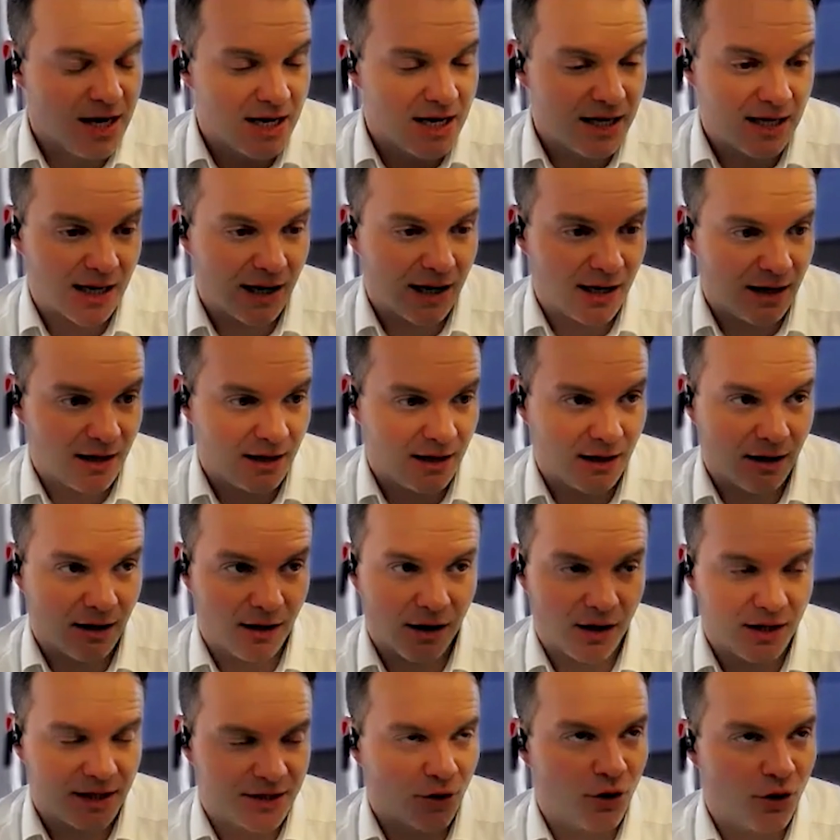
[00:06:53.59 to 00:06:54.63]
Yeah,
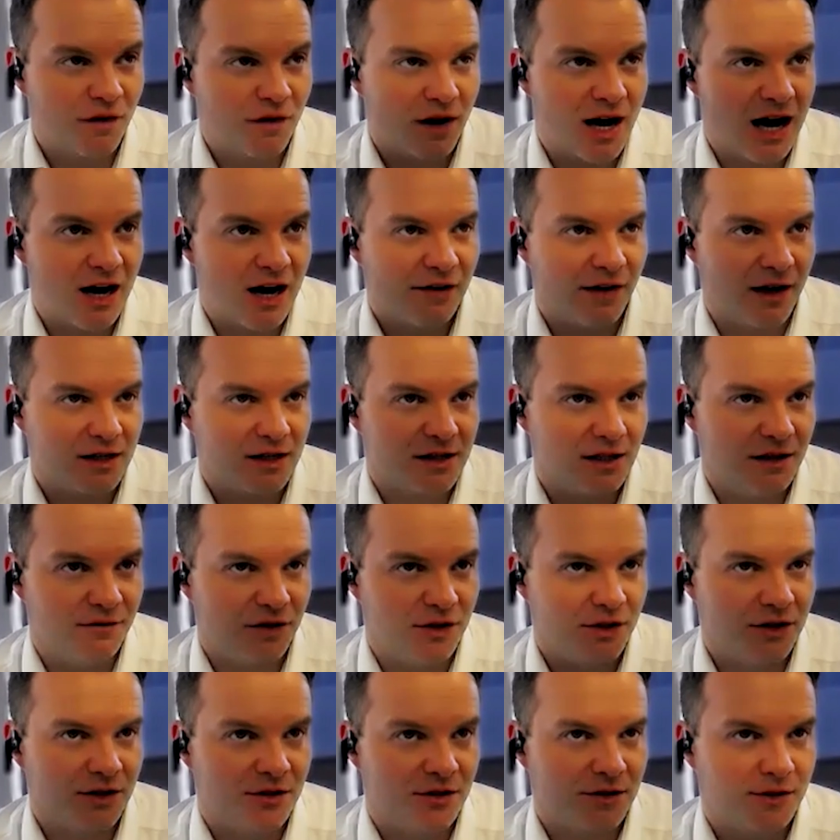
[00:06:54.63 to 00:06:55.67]
it's over half actually. If you
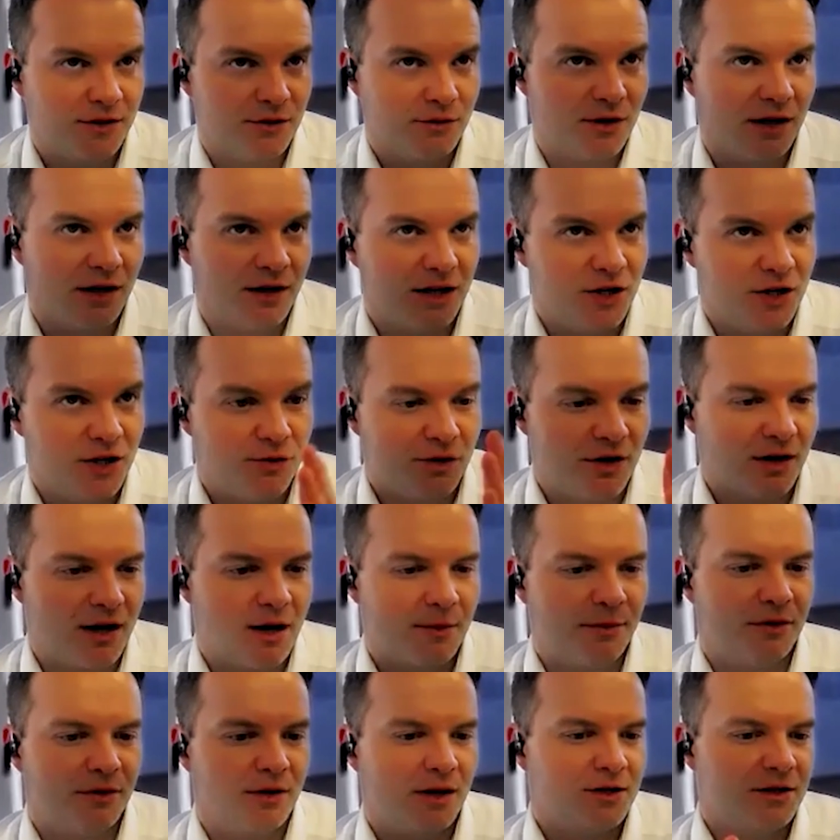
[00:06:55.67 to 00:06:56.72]
just do it on a unit
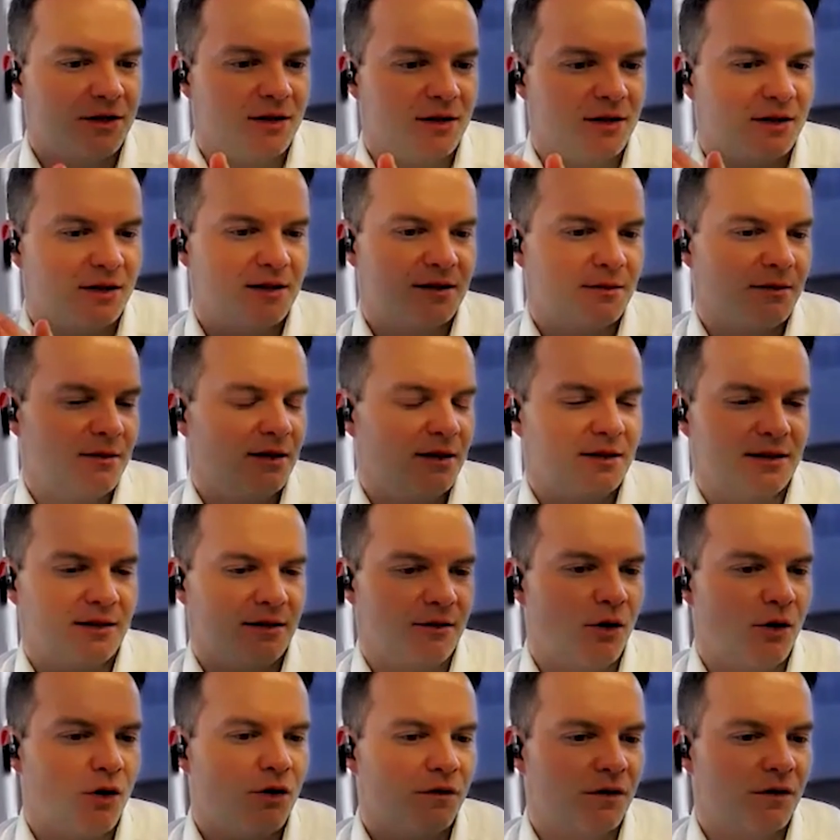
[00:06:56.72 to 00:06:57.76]
operation, it's it's
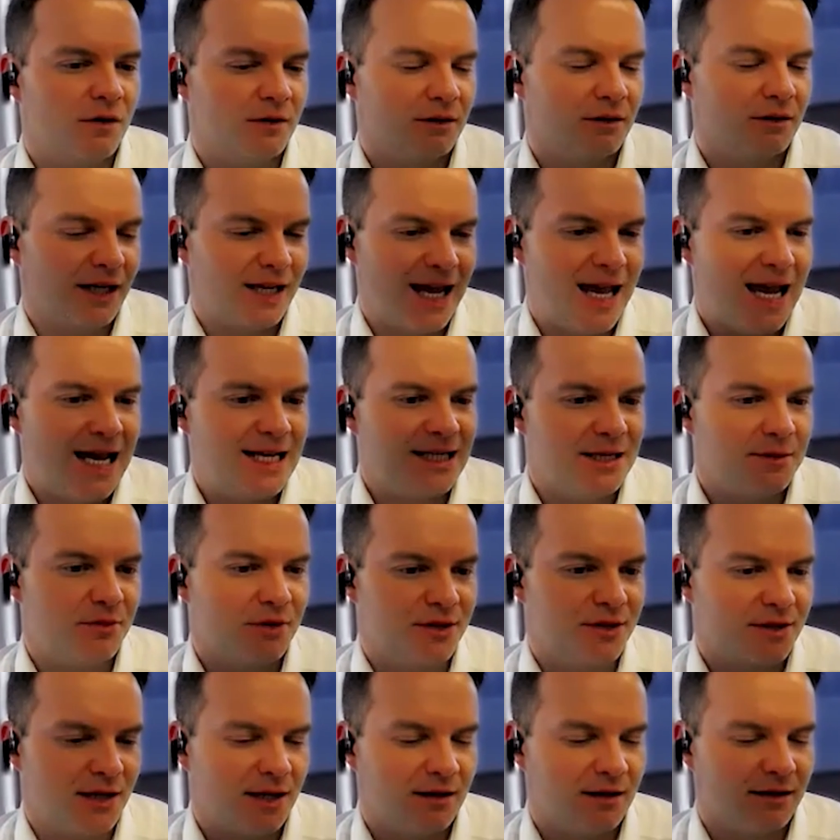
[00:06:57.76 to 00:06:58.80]
over like eighty
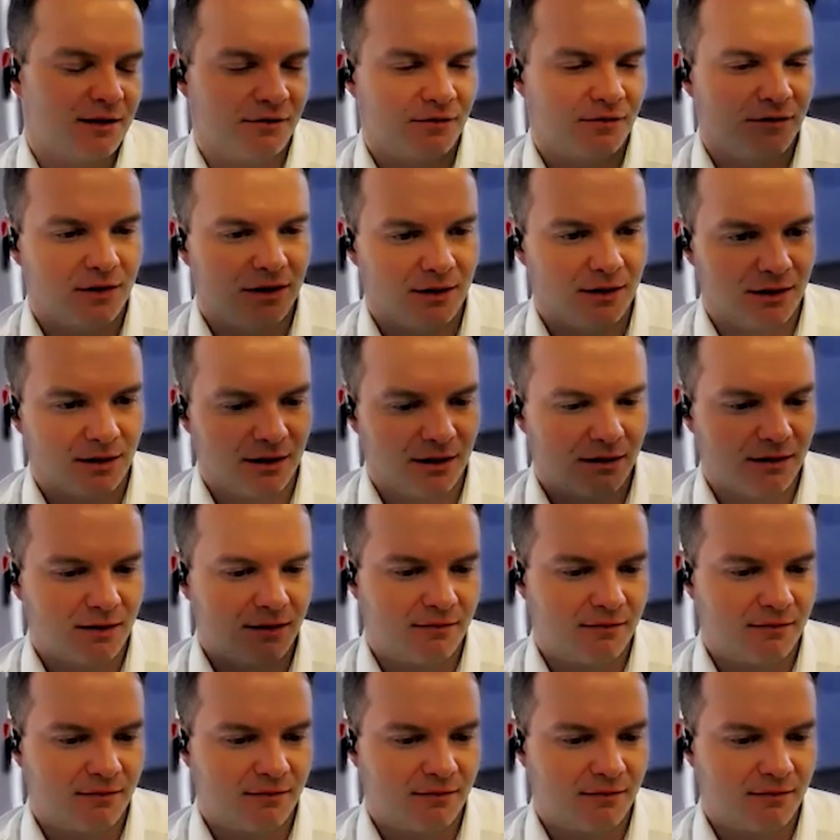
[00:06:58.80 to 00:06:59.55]
percent of the